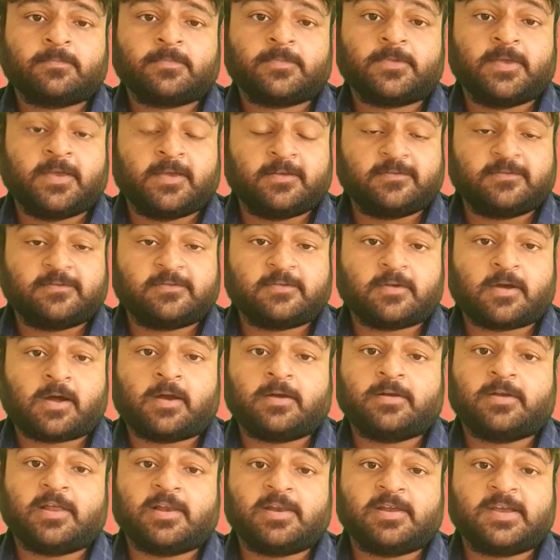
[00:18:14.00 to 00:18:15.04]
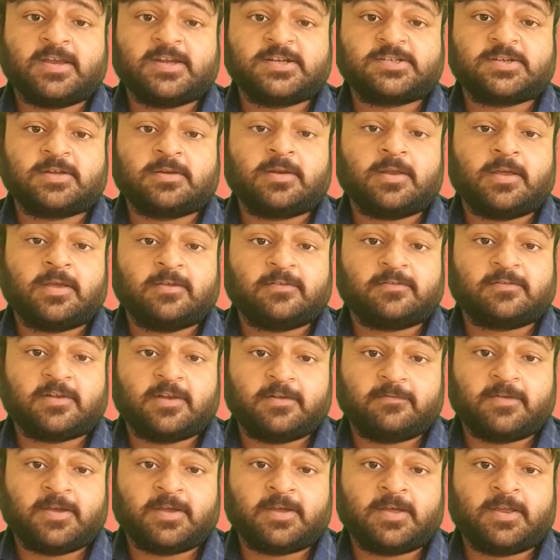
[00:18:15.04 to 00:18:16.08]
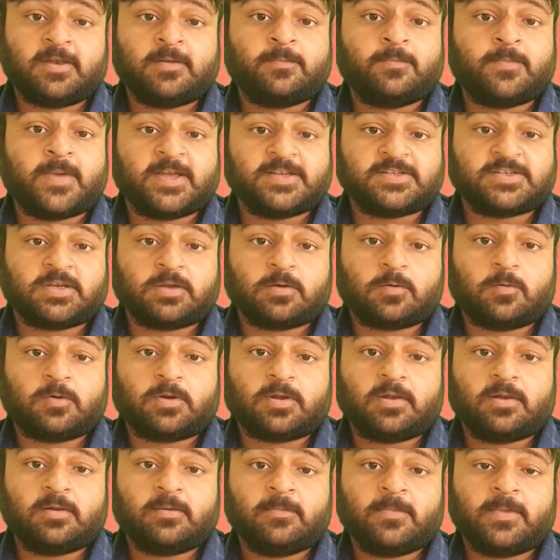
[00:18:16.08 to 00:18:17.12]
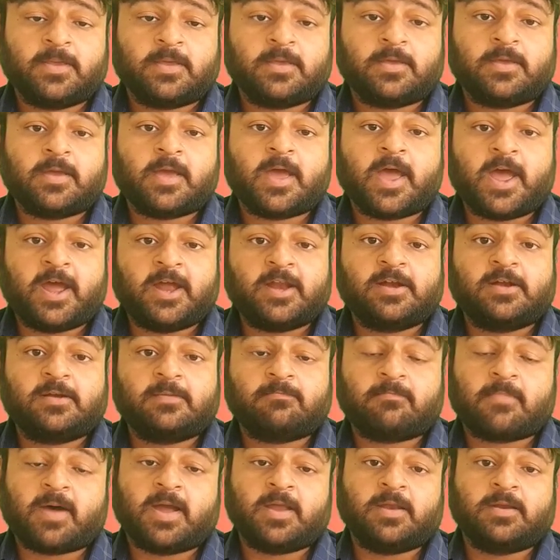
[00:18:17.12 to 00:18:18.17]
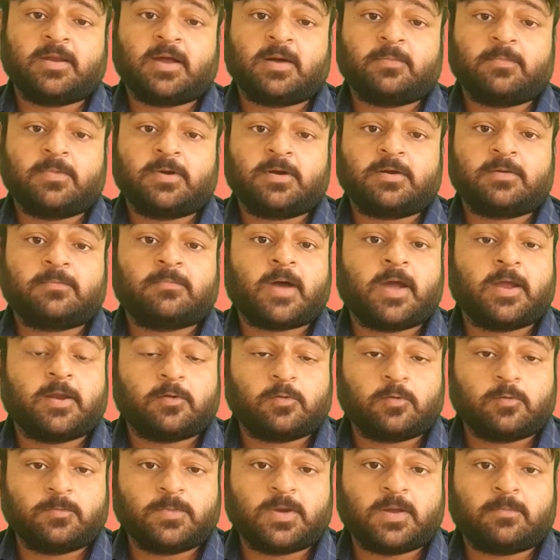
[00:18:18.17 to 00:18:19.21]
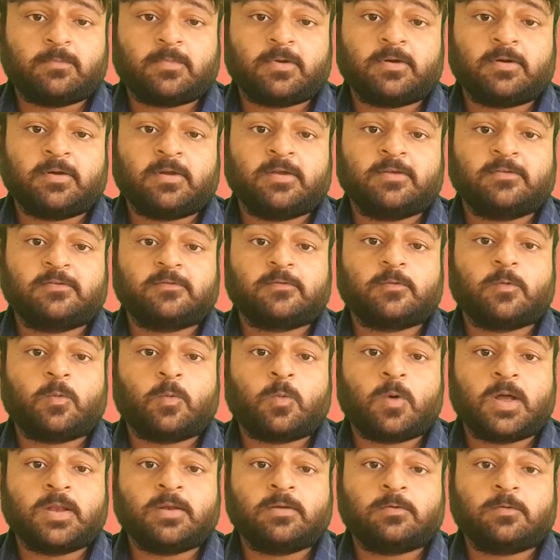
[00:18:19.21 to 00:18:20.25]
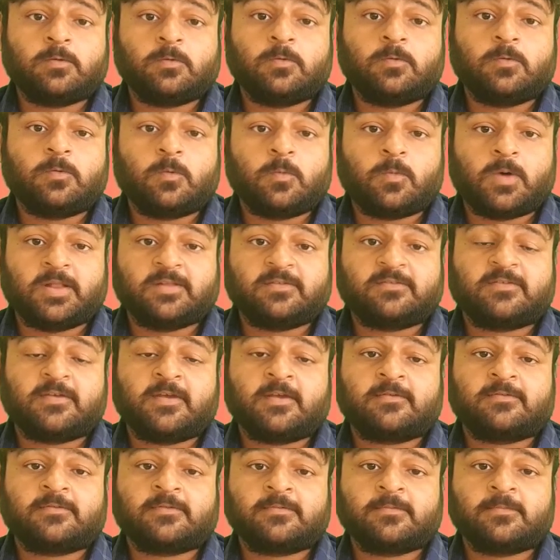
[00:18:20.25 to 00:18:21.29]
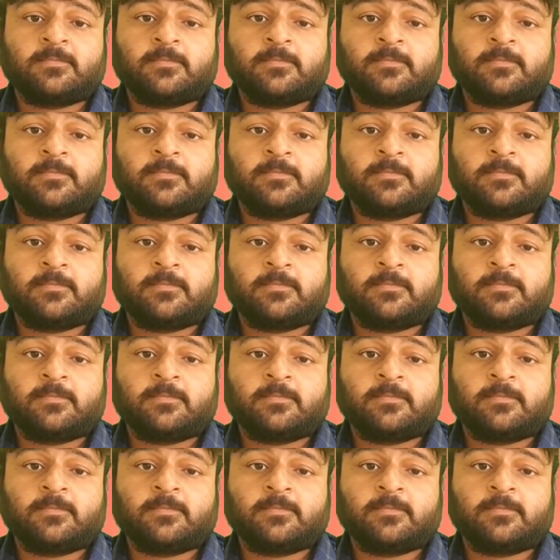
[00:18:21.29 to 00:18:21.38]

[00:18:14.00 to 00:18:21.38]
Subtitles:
Yes, our delegation is living in Beijing hotel and my room number is 1216.